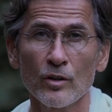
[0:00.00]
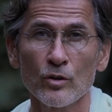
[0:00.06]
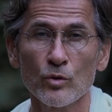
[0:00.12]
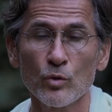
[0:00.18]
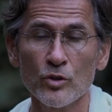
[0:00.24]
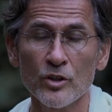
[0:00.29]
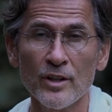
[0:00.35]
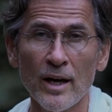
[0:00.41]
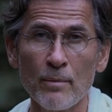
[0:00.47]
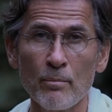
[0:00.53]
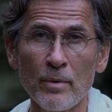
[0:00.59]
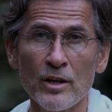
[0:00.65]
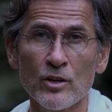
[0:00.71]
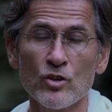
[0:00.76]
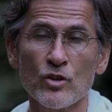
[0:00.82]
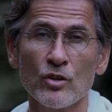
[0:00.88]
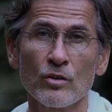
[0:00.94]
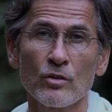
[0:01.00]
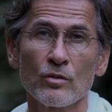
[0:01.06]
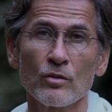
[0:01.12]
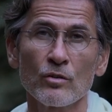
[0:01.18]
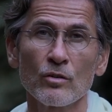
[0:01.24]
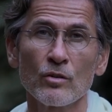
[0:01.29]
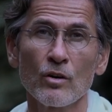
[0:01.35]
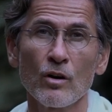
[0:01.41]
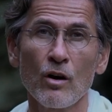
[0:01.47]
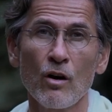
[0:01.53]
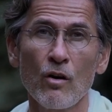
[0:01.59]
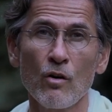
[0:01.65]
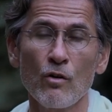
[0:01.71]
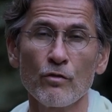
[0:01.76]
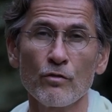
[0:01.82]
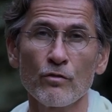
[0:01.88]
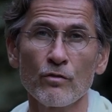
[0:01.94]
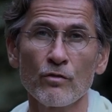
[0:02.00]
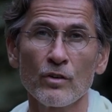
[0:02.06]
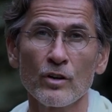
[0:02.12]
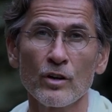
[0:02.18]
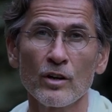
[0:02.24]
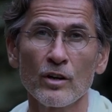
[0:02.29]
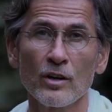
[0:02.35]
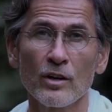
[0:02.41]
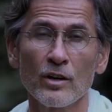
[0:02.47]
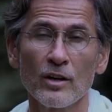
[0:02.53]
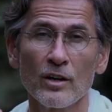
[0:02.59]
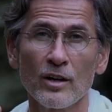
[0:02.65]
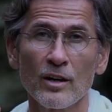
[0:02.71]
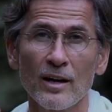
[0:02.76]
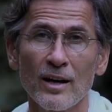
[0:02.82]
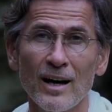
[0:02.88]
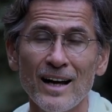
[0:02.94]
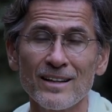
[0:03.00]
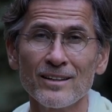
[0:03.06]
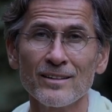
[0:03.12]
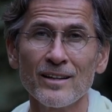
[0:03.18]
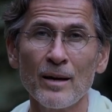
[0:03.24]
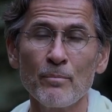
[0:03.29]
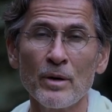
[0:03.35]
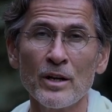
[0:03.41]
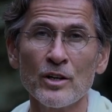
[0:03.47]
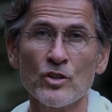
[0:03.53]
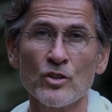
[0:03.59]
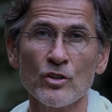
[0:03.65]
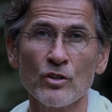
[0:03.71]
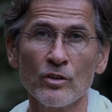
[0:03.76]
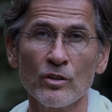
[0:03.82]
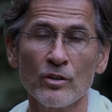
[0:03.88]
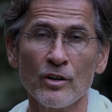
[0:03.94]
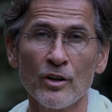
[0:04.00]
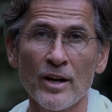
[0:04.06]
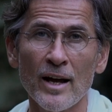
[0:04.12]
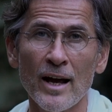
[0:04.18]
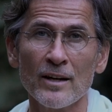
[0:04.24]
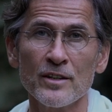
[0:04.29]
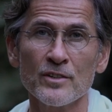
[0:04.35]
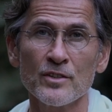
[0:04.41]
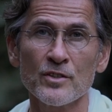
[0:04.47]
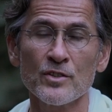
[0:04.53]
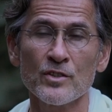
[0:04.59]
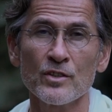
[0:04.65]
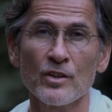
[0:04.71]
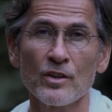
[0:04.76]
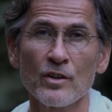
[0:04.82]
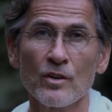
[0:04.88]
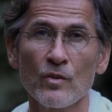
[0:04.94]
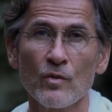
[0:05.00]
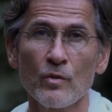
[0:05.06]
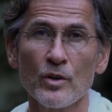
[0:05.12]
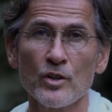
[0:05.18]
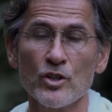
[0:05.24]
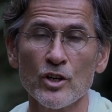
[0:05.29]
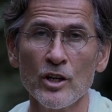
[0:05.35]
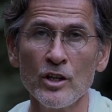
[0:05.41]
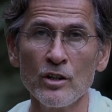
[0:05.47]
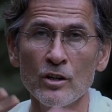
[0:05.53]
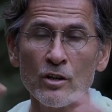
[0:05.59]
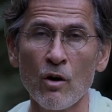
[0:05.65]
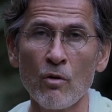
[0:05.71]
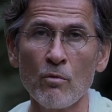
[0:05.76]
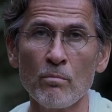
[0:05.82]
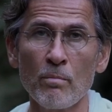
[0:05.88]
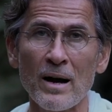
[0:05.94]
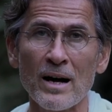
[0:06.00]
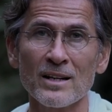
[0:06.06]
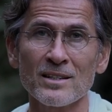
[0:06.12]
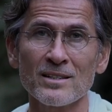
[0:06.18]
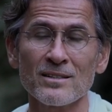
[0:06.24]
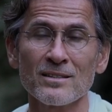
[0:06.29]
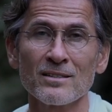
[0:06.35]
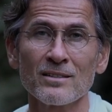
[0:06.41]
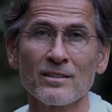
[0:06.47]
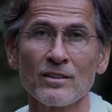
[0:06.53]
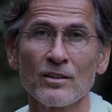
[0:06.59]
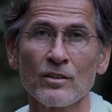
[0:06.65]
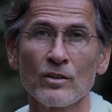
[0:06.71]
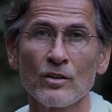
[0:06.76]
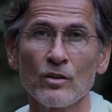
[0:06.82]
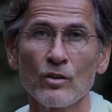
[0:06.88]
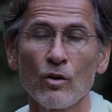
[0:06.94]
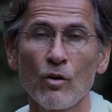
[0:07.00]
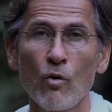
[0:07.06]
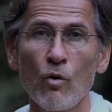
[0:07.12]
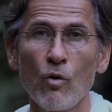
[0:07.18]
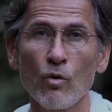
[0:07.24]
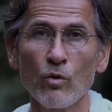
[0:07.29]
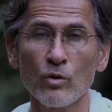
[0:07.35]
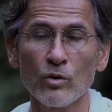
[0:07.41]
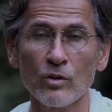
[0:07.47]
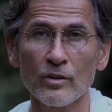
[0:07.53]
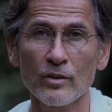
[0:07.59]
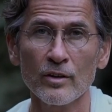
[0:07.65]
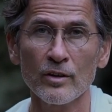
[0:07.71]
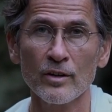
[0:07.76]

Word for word: to the dimension of other dimensional realities which encompass all